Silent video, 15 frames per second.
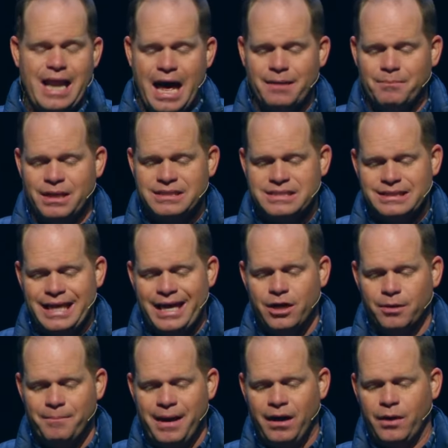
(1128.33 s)
Nine months
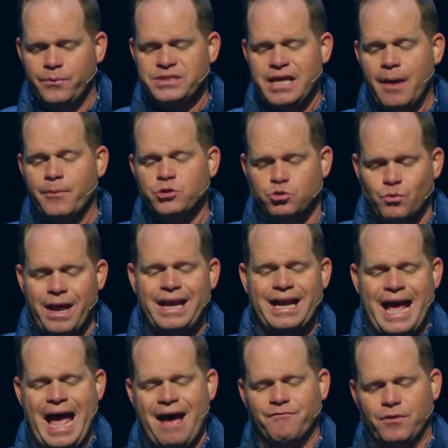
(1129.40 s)
later, Mary was almost ready
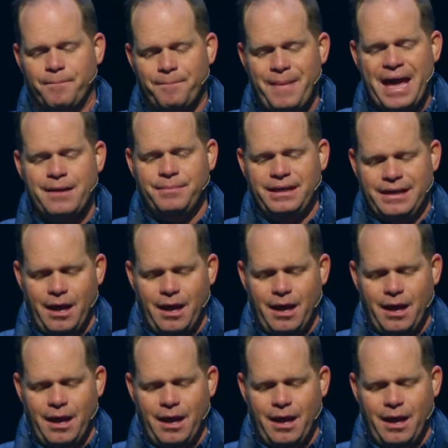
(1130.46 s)
to have her baby.